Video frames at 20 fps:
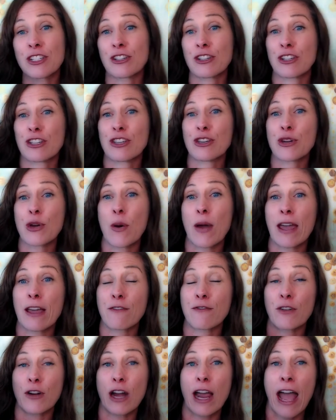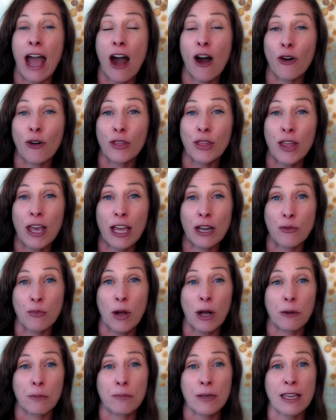or are you going for a health and
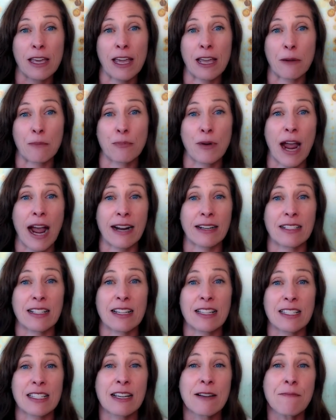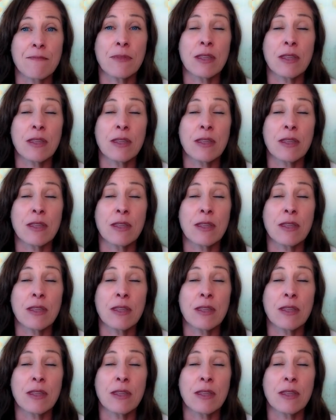well-being practice?